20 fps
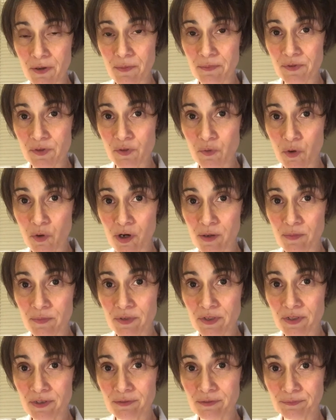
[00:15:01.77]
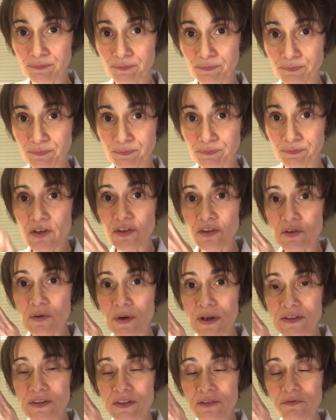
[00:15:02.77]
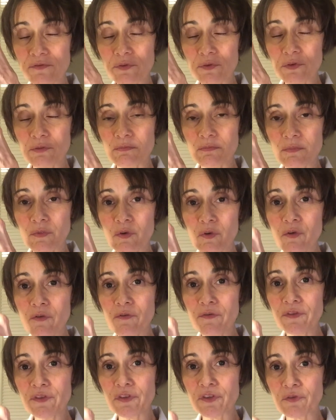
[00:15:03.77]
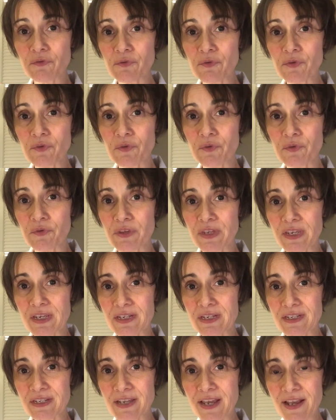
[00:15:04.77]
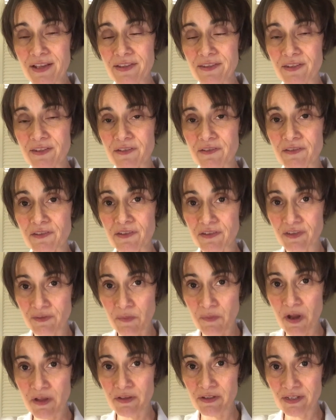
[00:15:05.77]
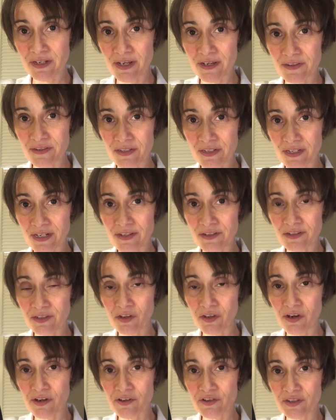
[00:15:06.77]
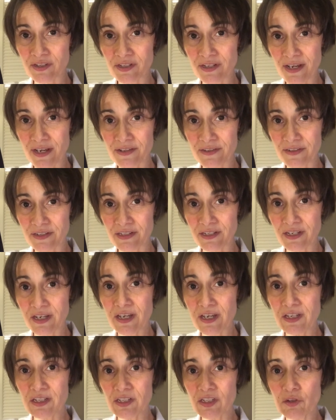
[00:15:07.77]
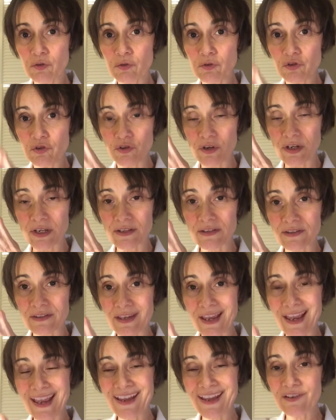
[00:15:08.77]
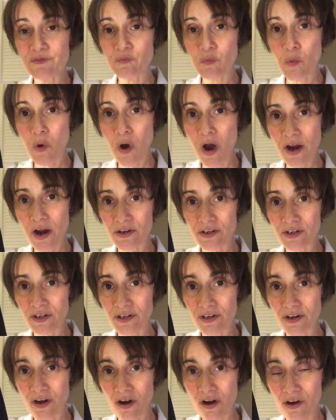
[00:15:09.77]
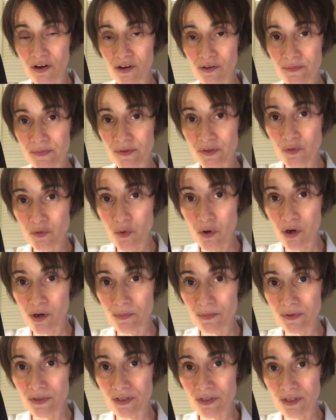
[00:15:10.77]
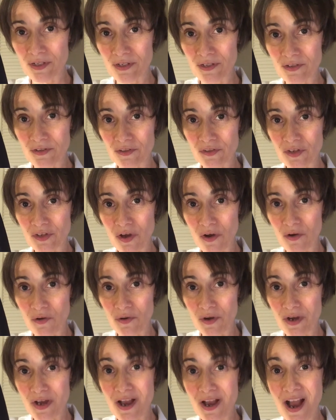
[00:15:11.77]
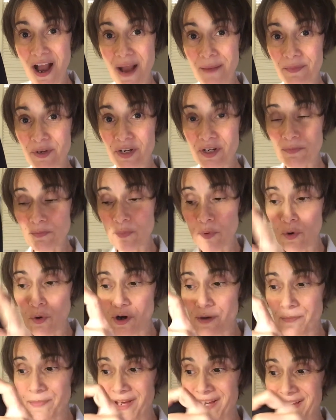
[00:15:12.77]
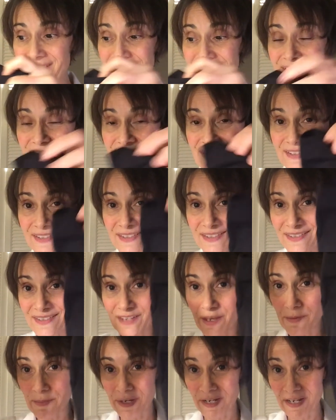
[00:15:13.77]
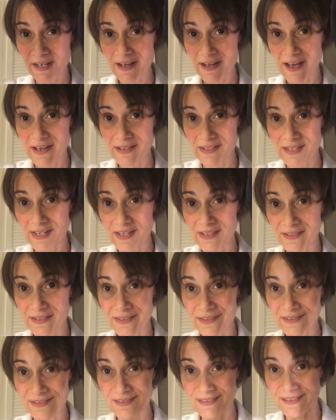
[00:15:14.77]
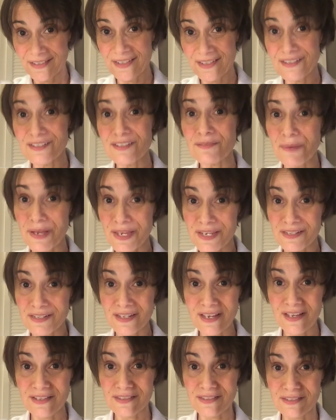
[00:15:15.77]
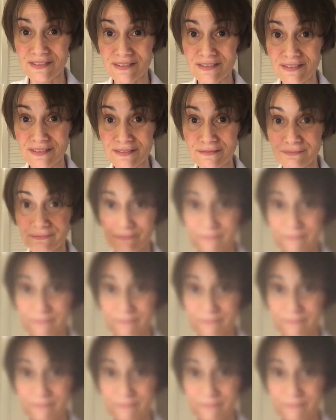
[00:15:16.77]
absorbed. So as the food moves through the intestines, the small intestine and the large intestine, nutrients and water are absorbed. So I'm going to pour my stomach contents into my intestines.